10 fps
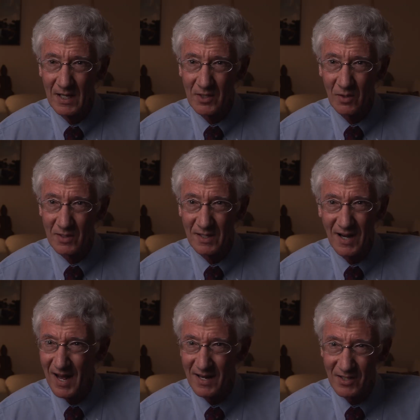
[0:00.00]
So it's
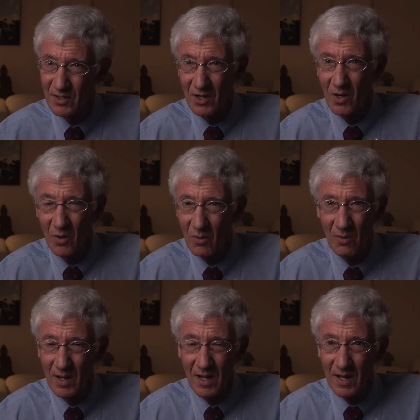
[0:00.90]
not as though
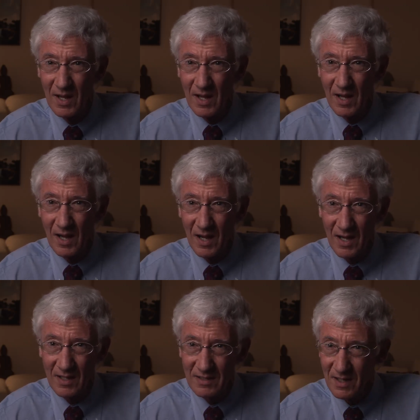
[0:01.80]

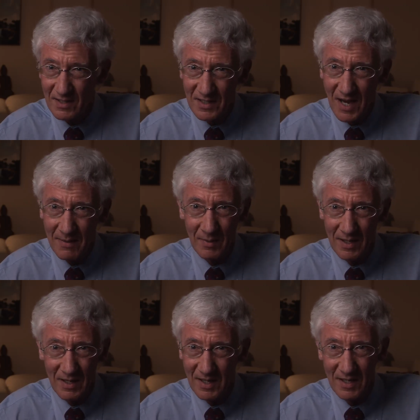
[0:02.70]

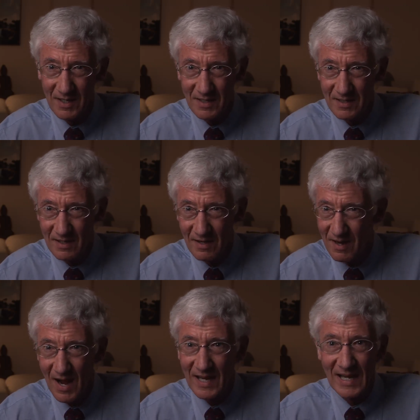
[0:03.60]
psilocybin is
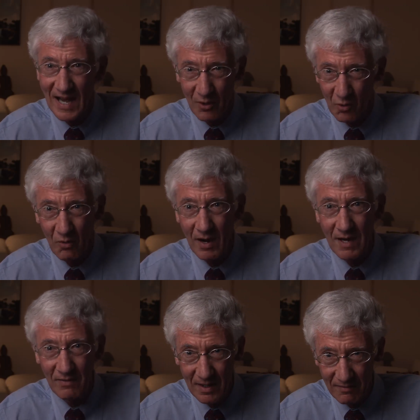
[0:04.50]
knocking out
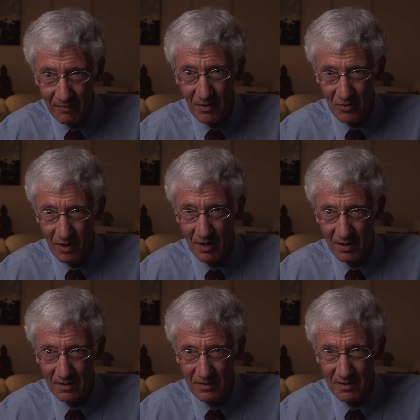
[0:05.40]
craving for
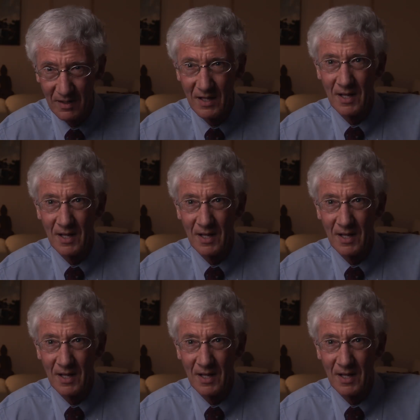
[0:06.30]
drugs,